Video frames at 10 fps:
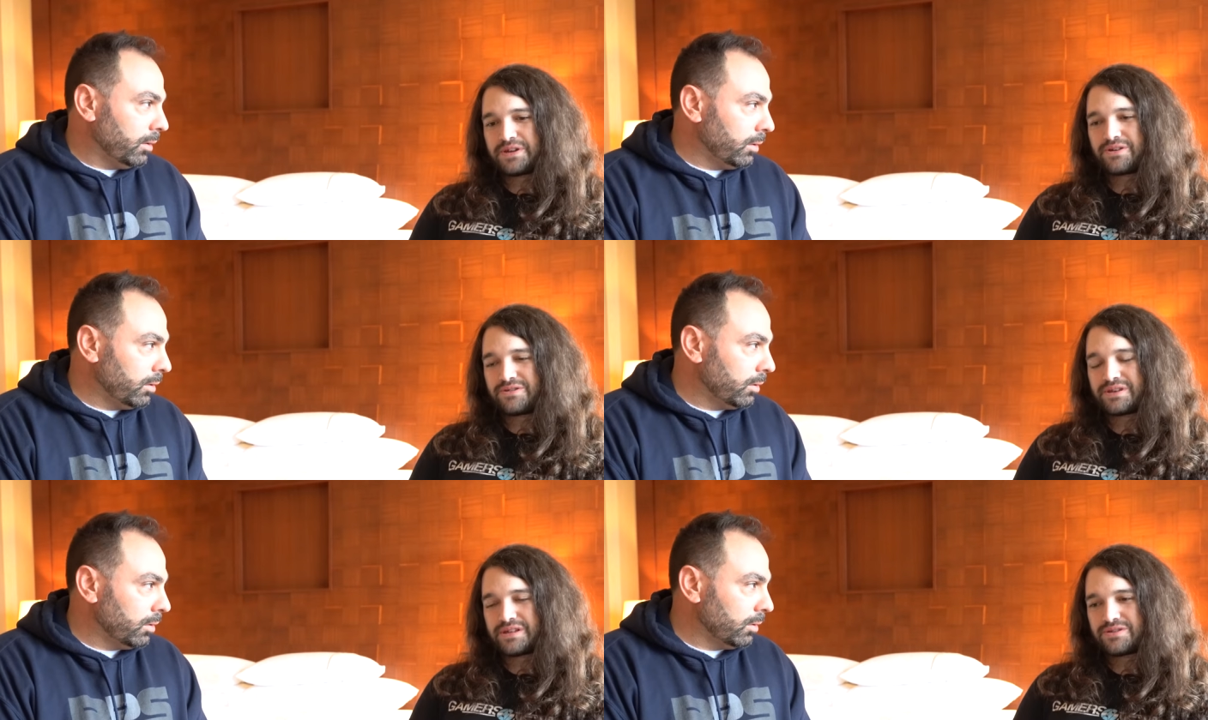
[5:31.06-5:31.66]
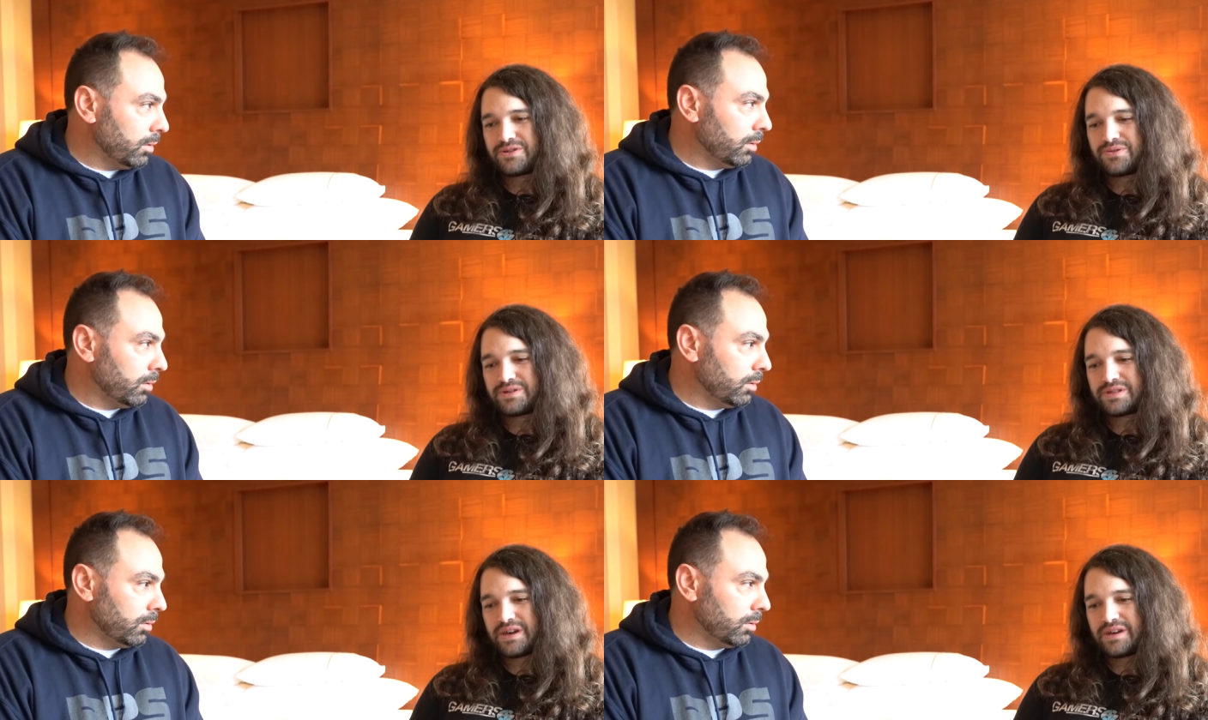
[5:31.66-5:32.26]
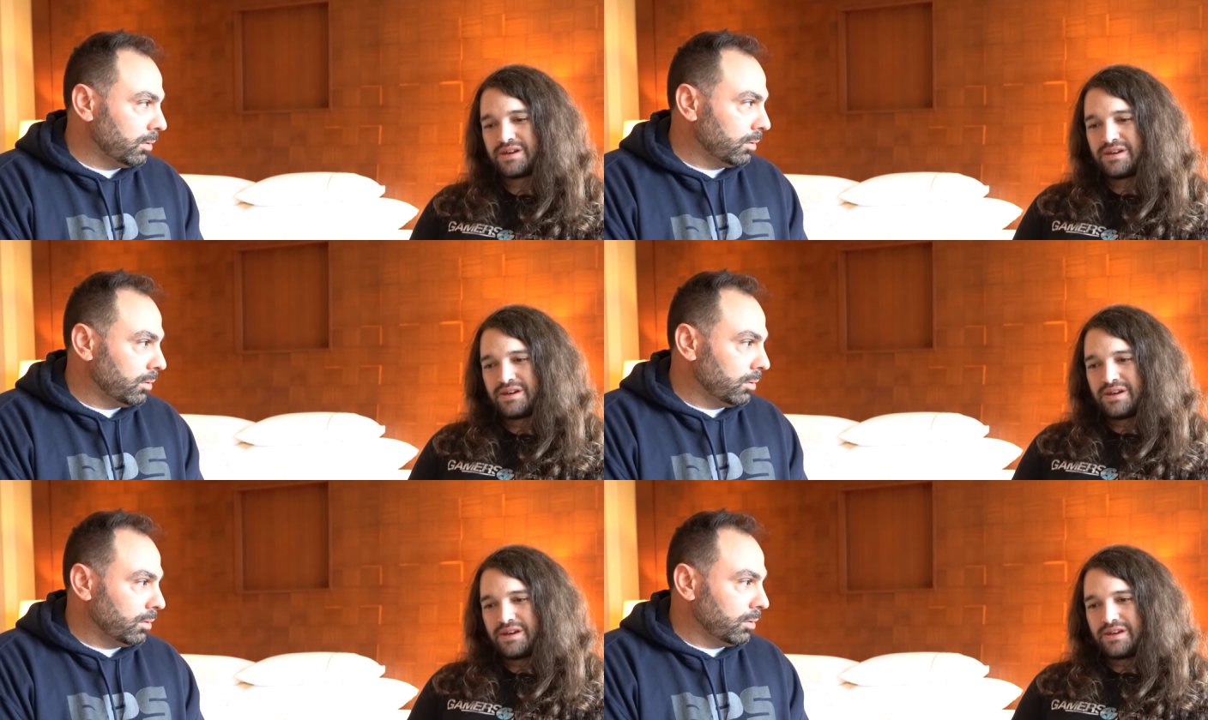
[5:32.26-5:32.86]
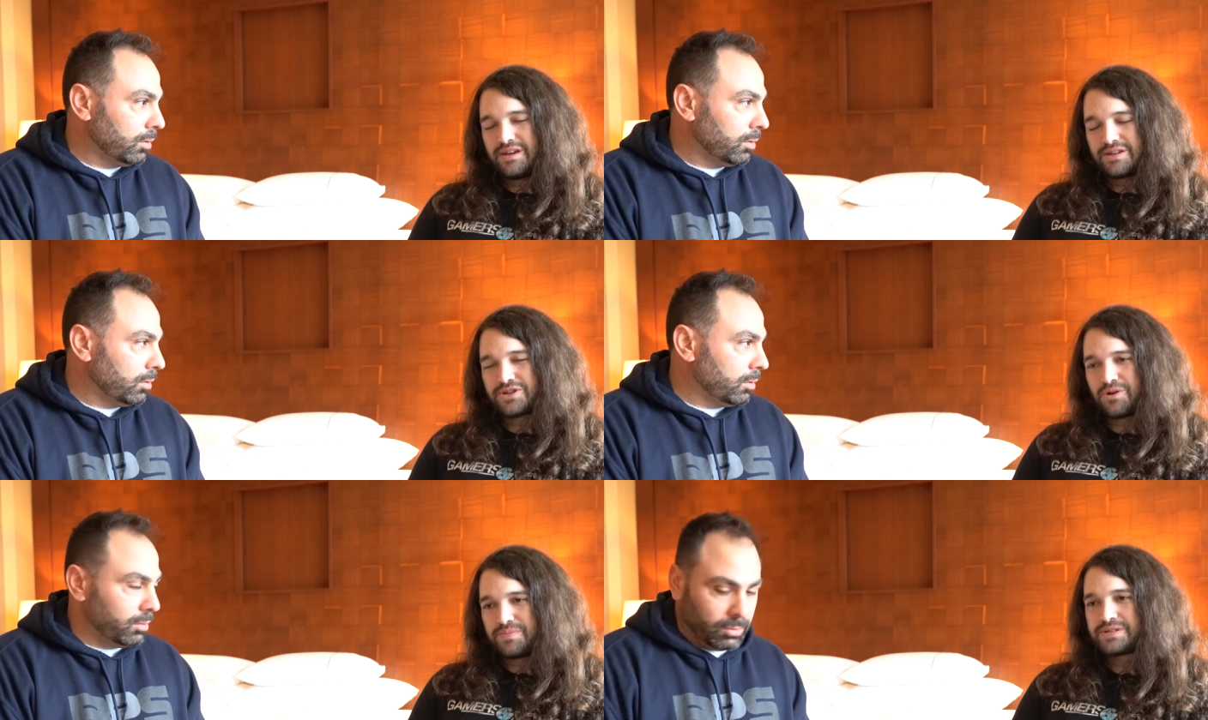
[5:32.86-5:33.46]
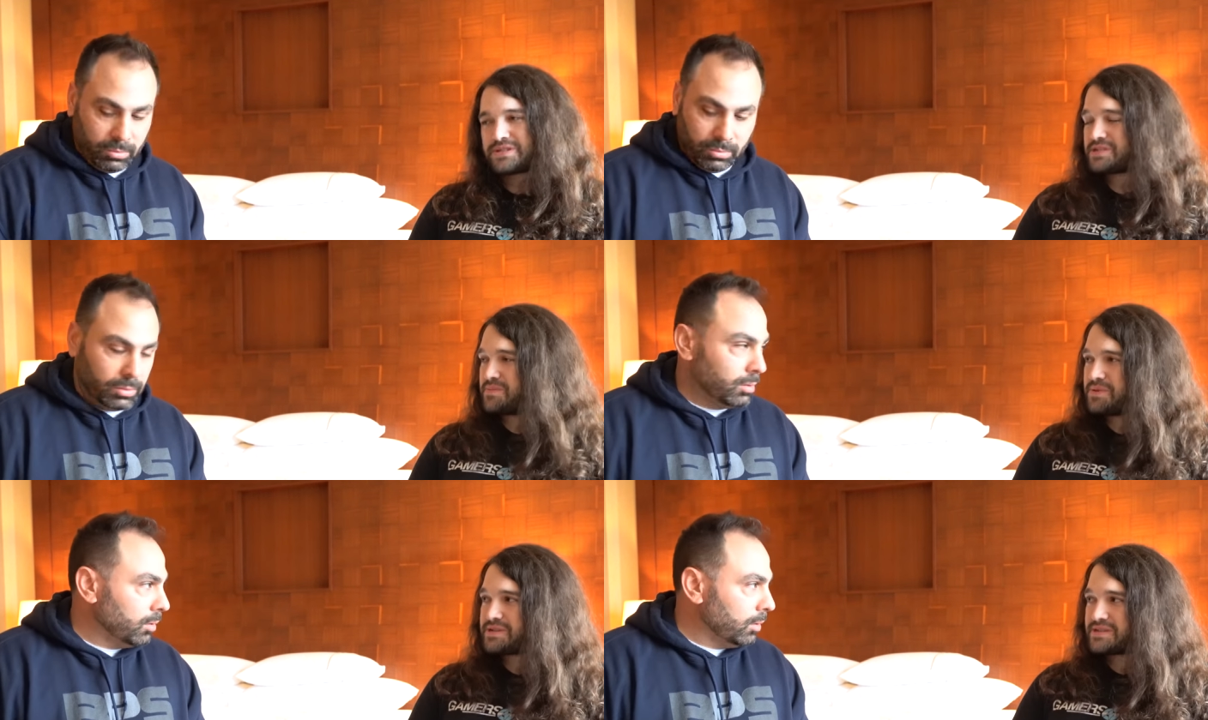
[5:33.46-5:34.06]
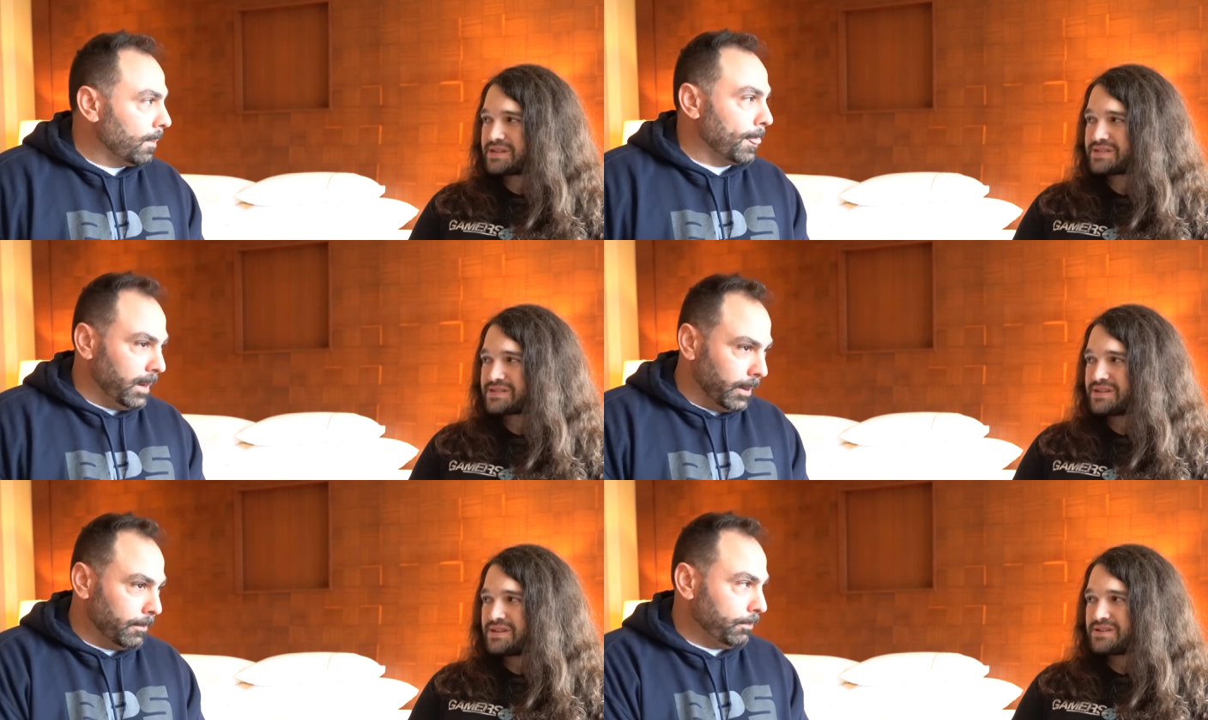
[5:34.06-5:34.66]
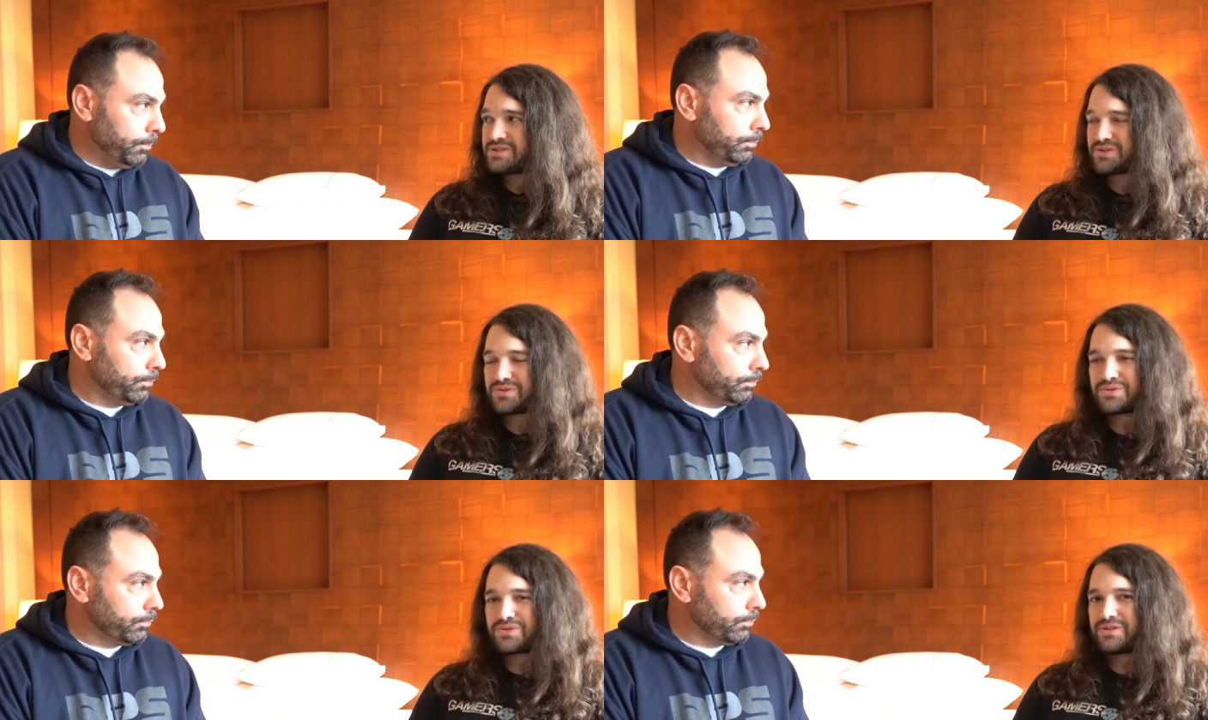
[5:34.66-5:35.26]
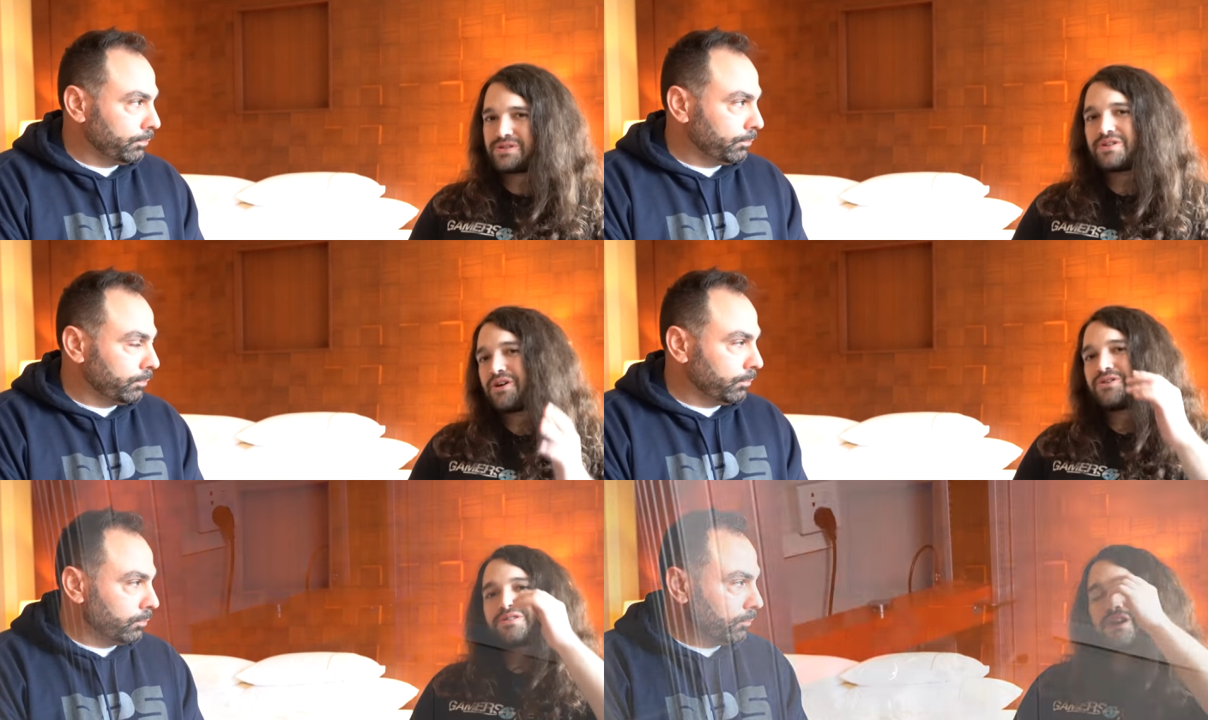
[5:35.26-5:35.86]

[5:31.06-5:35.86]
Speaker 1: bigger thing too is that it's all business to business. Yeah. So you know, you